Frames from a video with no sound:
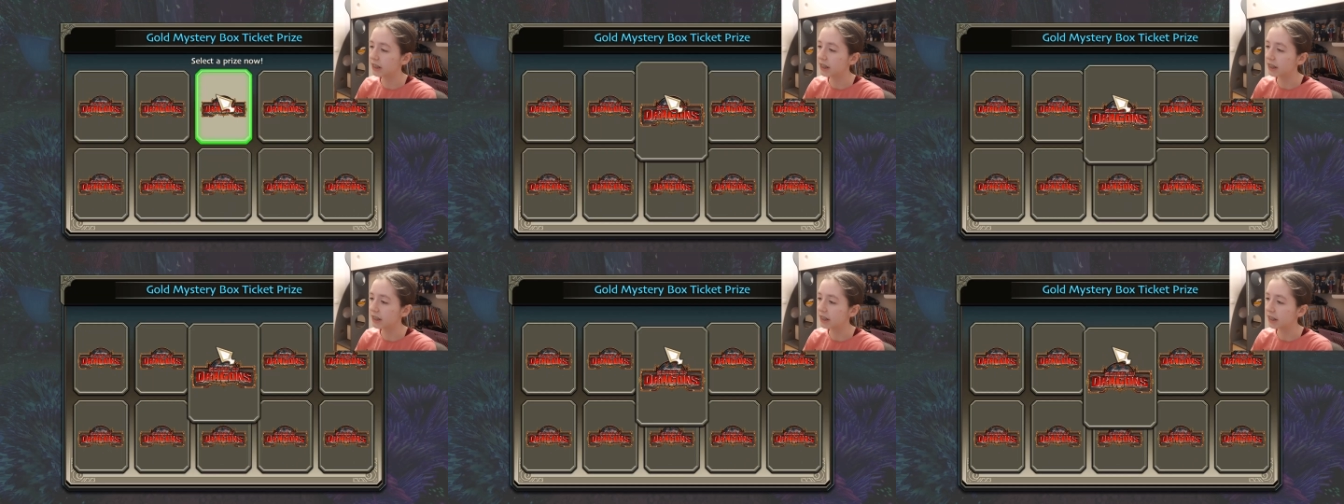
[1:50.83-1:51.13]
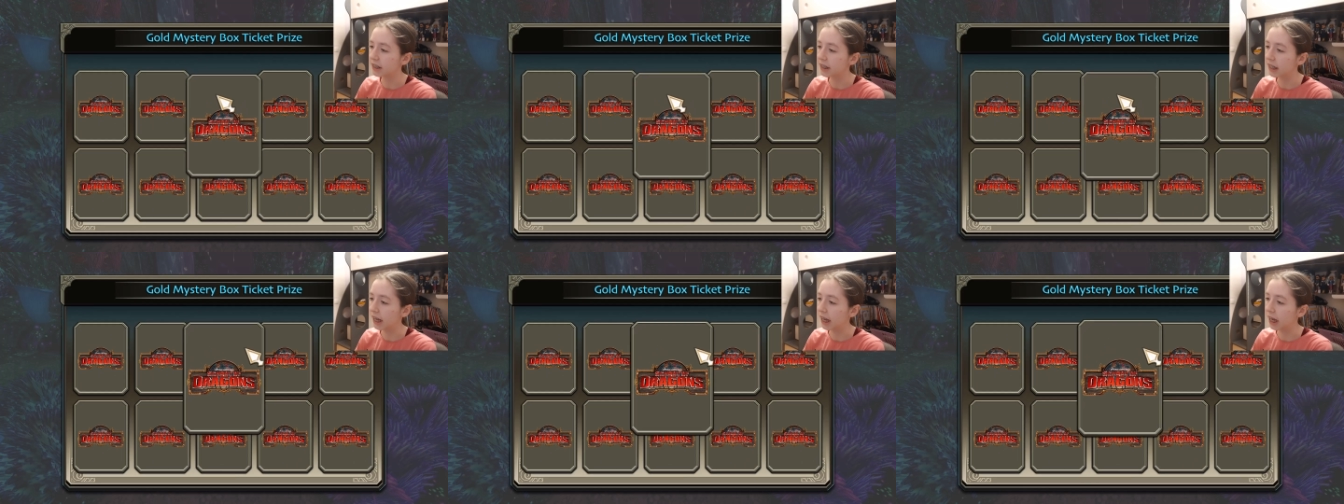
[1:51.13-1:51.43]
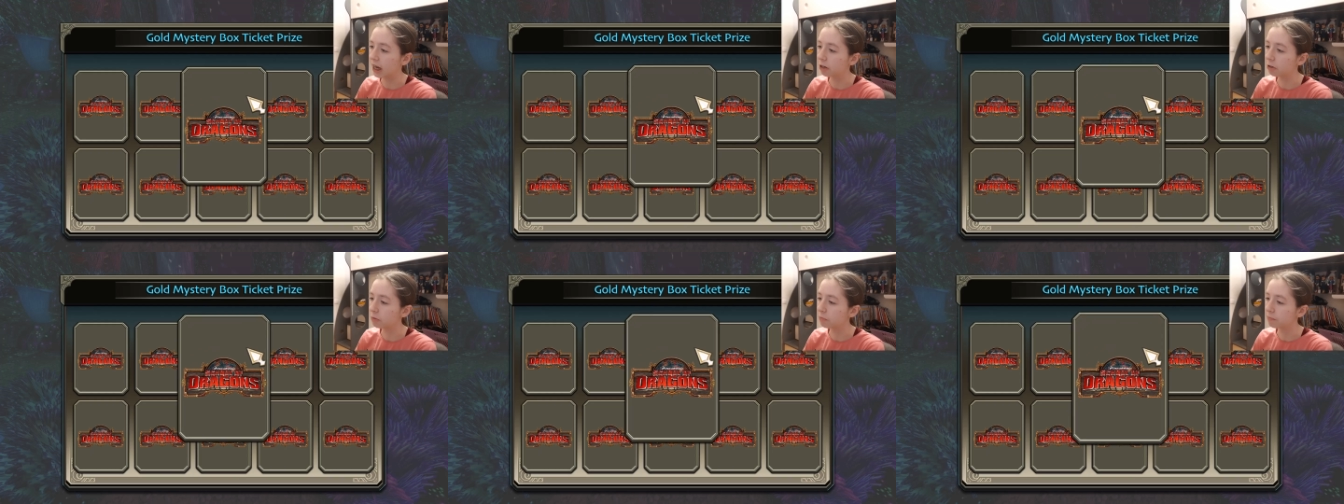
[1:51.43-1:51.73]
need it
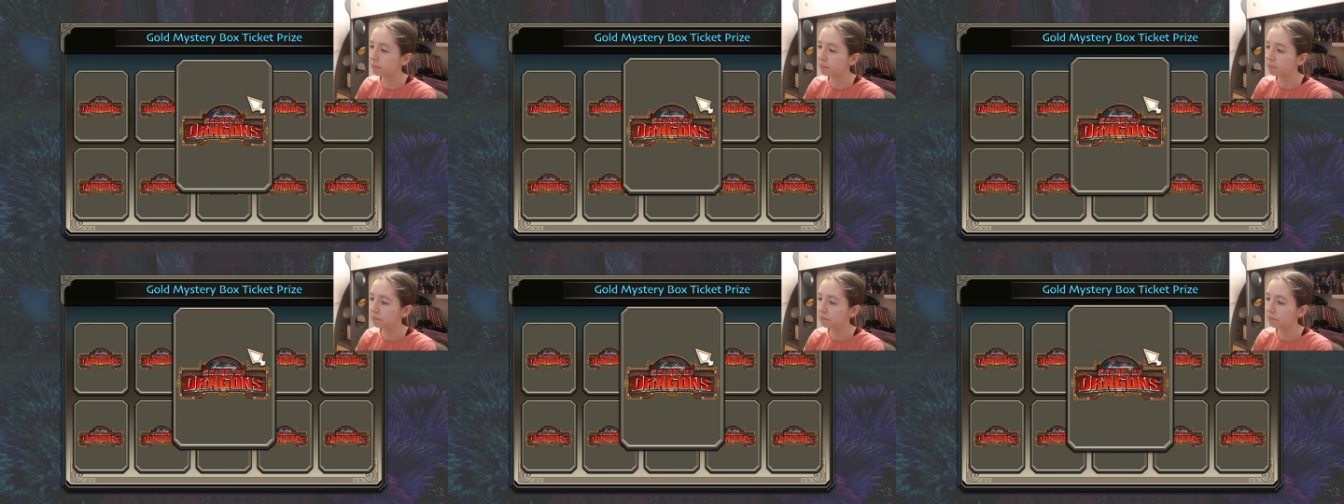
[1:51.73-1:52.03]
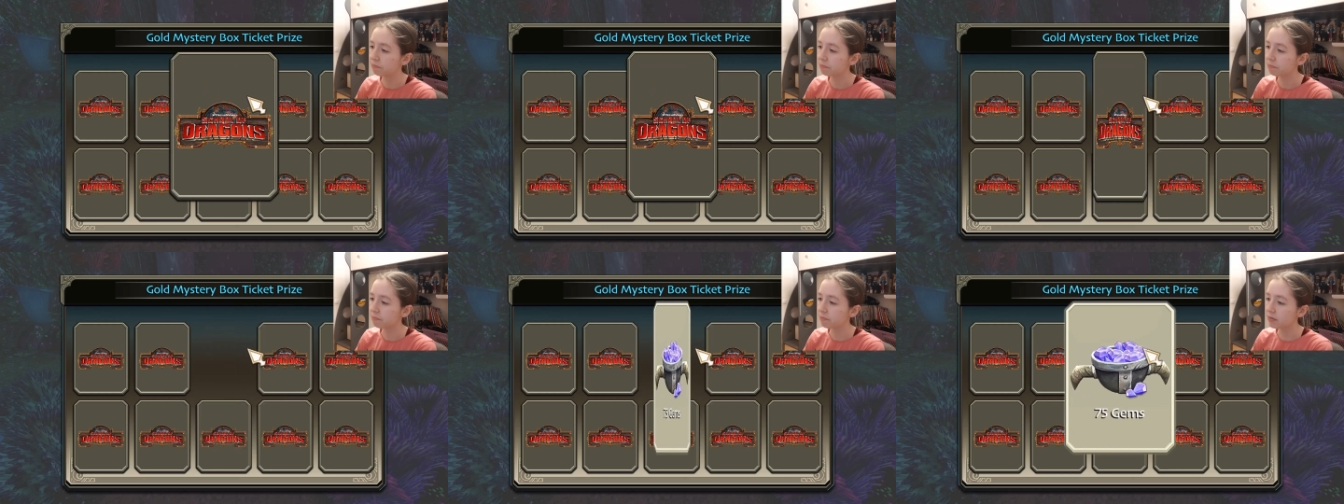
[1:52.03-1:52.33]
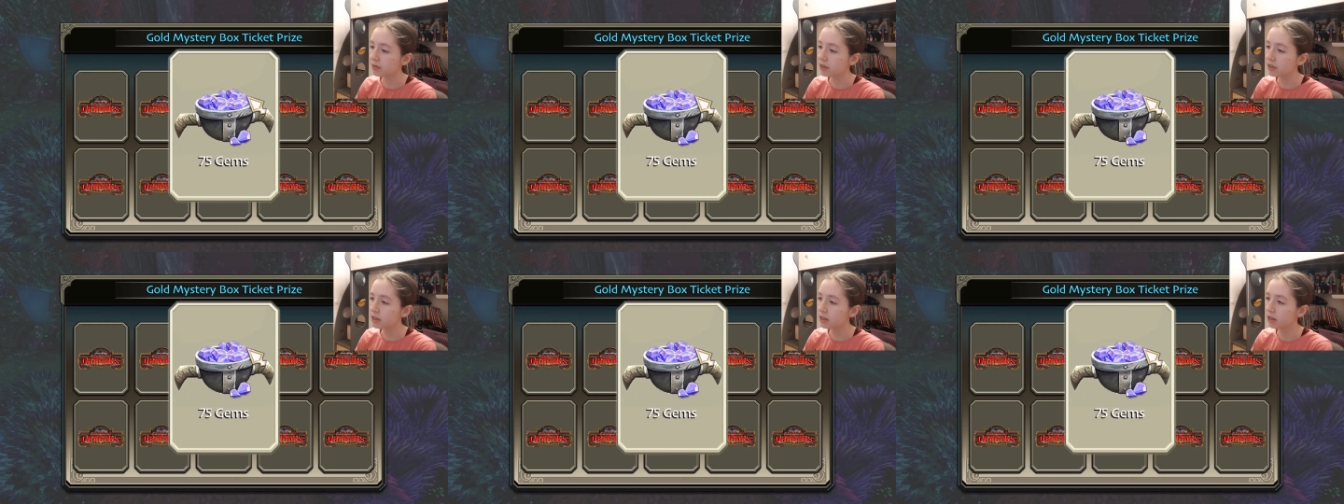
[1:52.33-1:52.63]
now.
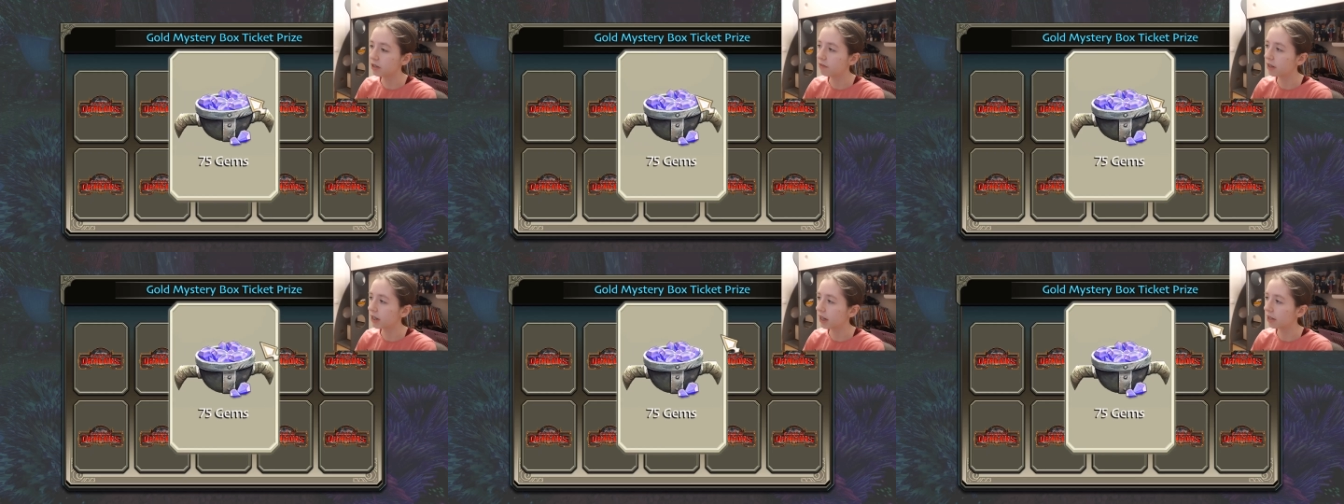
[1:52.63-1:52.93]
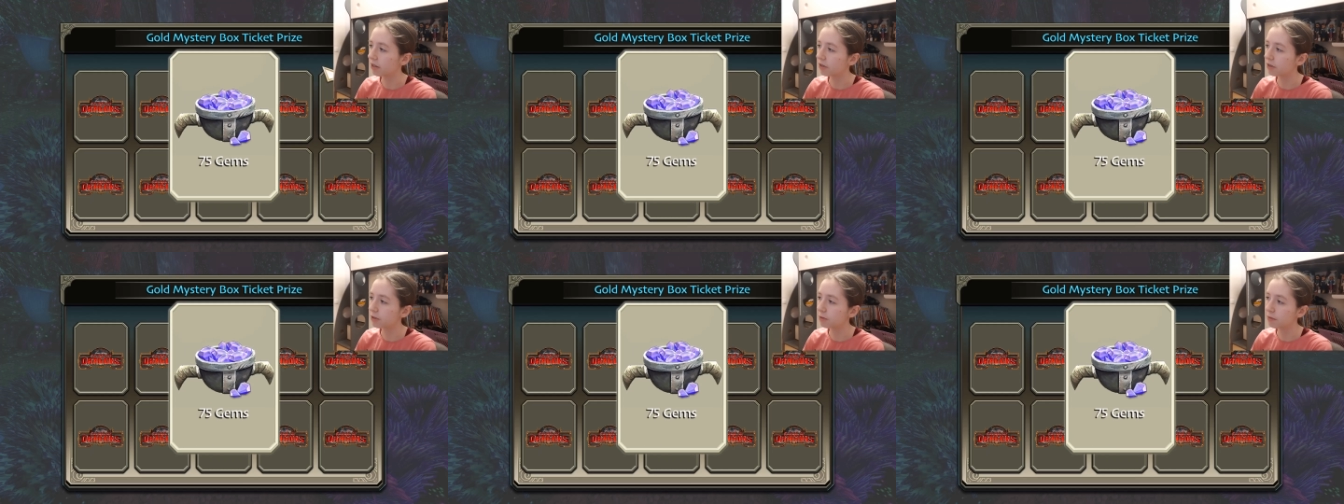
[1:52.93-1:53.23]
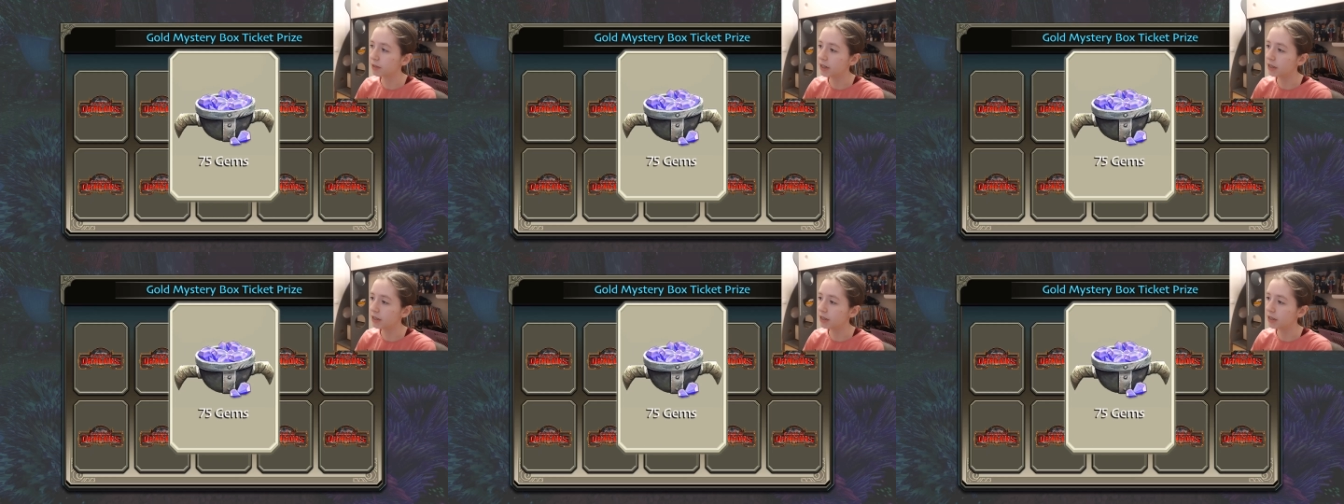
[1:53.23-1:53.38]
Oh my god, so